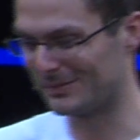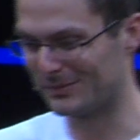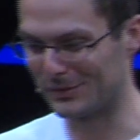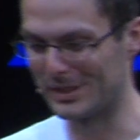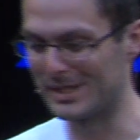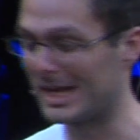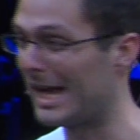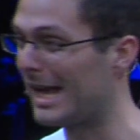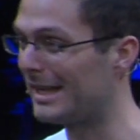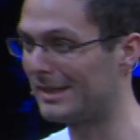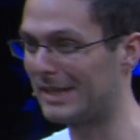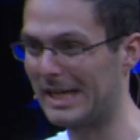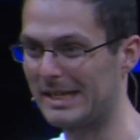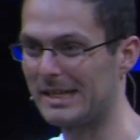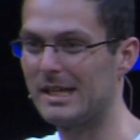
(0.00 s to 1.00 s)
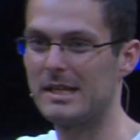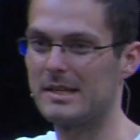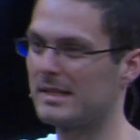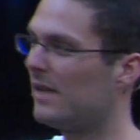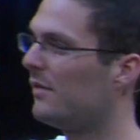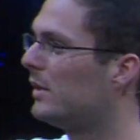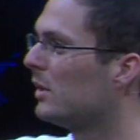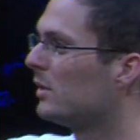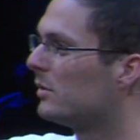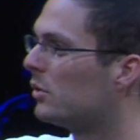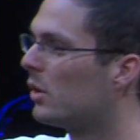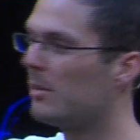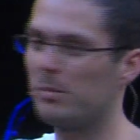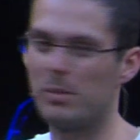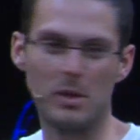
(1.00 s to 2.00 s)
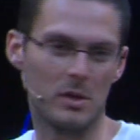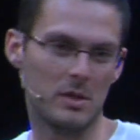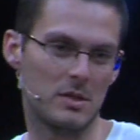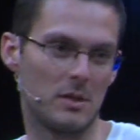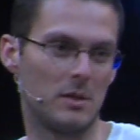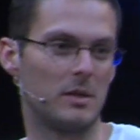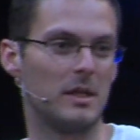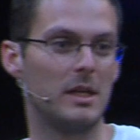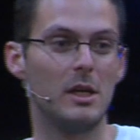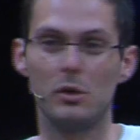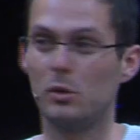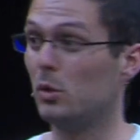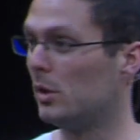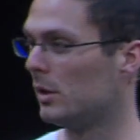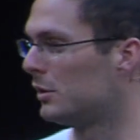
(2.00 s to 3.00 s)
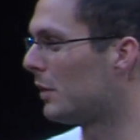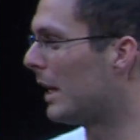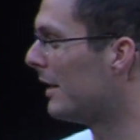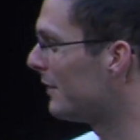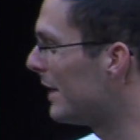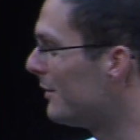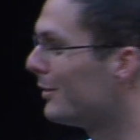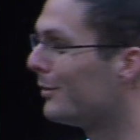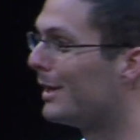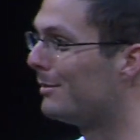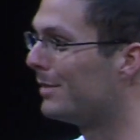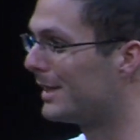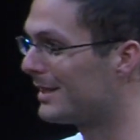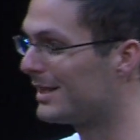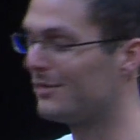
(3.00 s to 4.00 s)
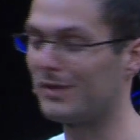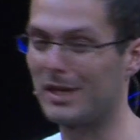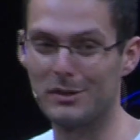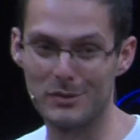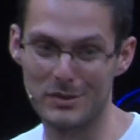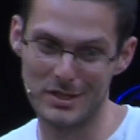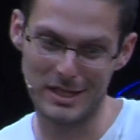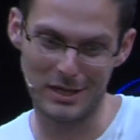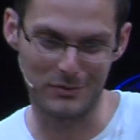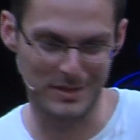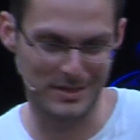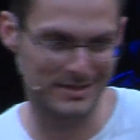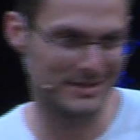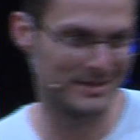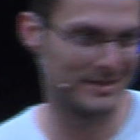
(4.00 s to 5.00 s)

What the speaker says: For instance, I had save it on Dropbox, on Google Drive, everywhere, because if I lose it, I was